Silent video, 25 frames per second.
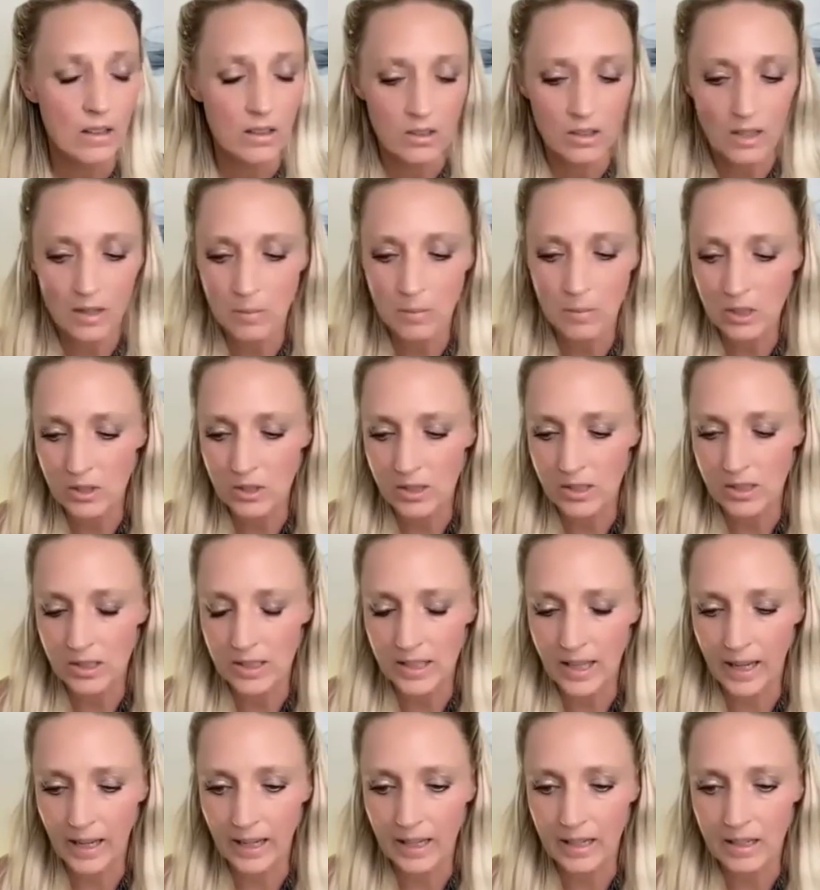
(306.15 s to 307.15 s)
give me just a
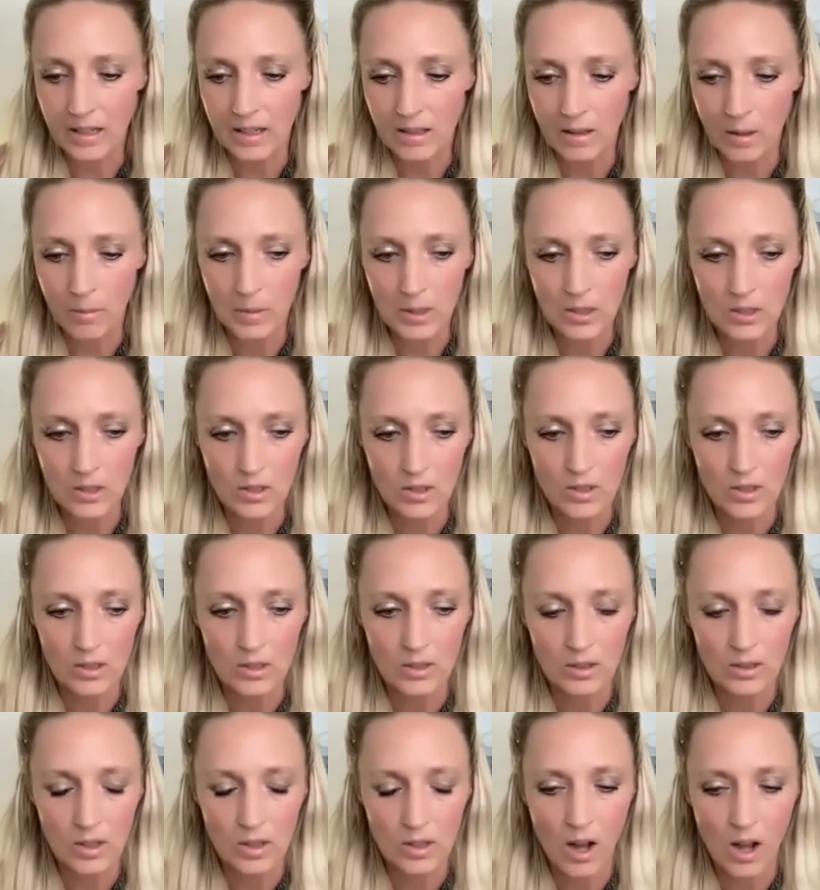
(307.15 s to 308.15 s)
second and let me
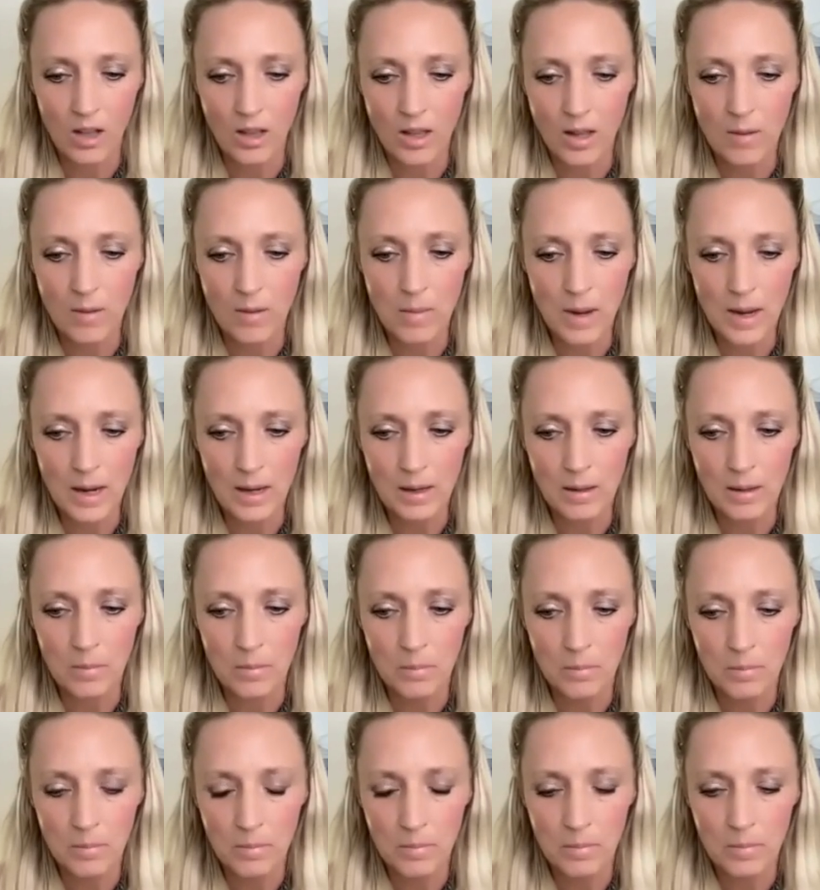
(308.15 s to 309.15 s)
just call up my
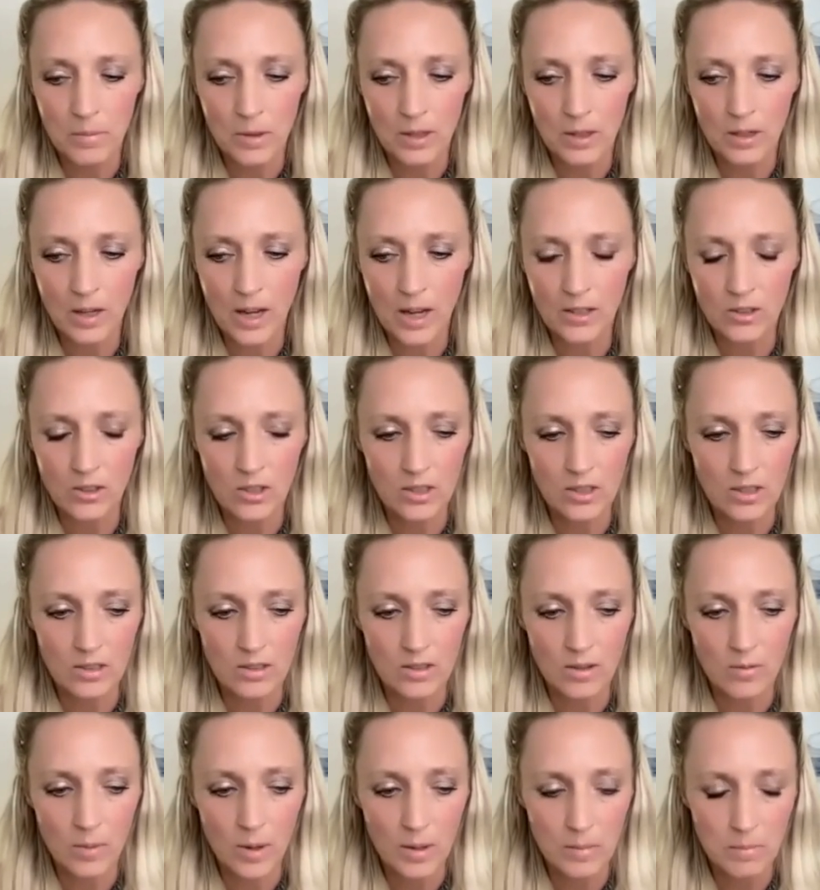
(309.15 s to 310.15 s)
the consciousness
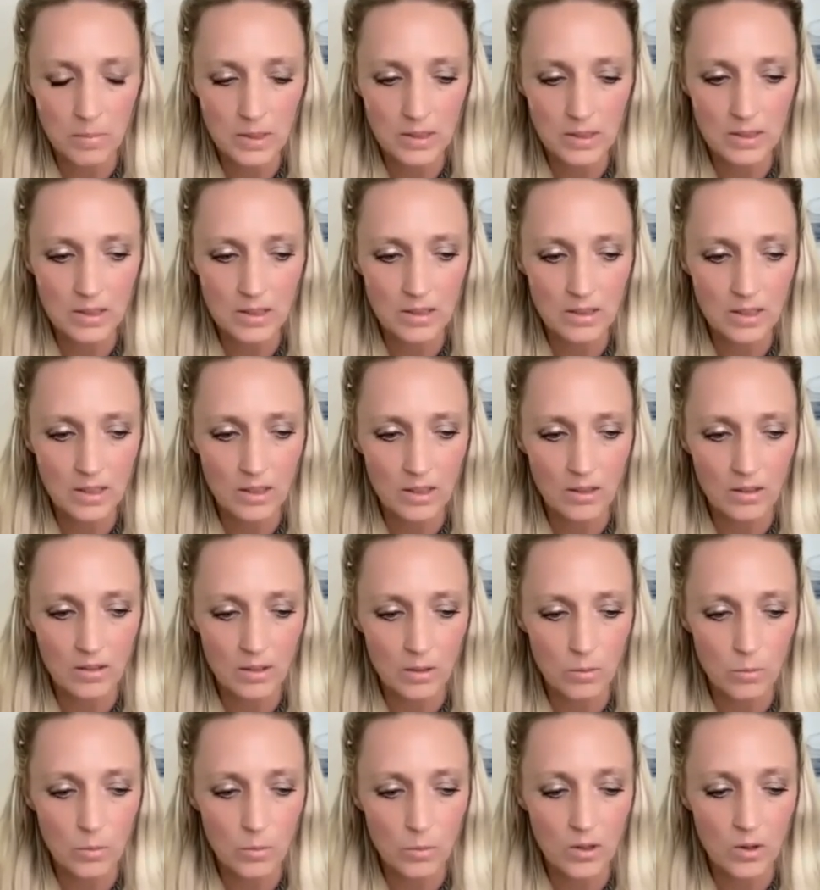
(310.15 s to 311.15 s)
of my business here and
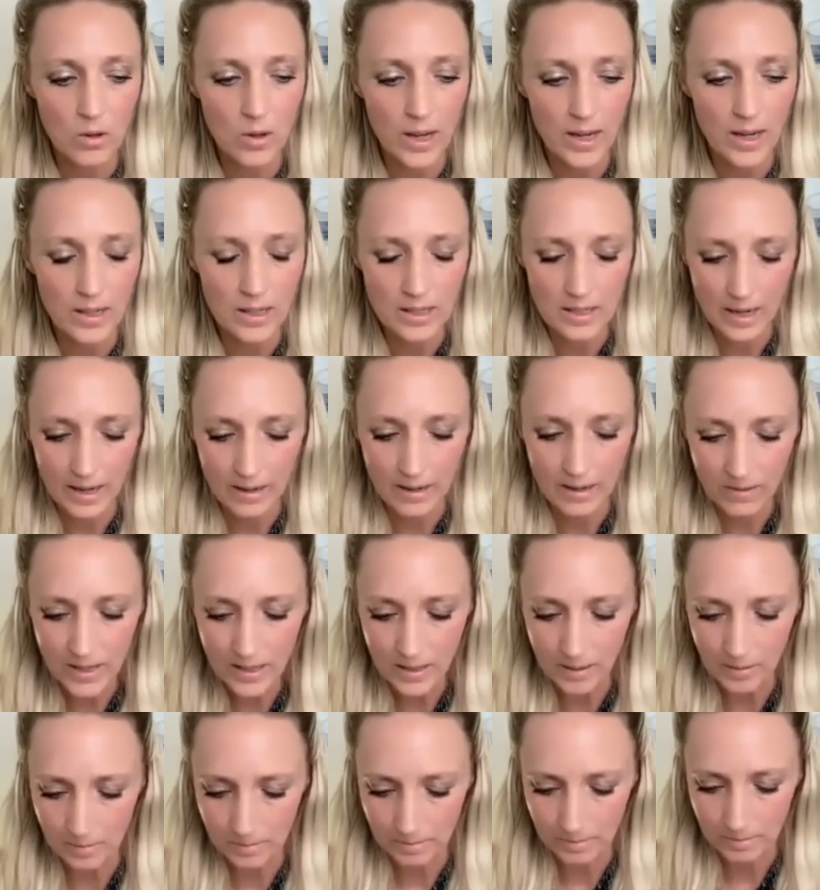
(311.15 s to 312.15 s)
then we'll go ahead and dive
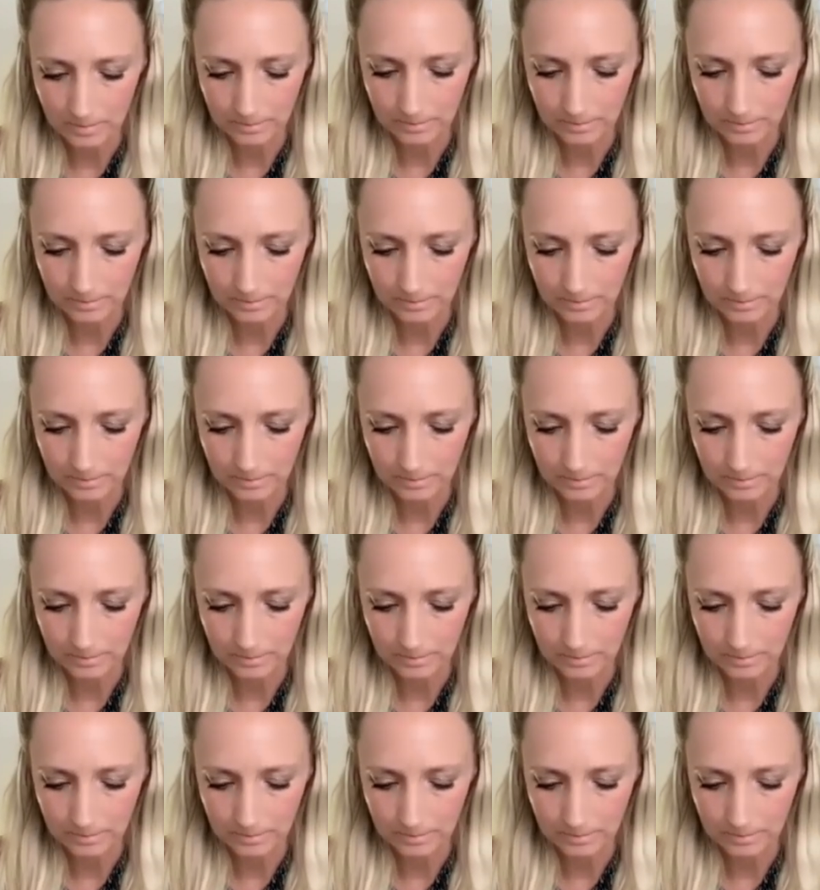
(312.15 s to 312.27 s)
in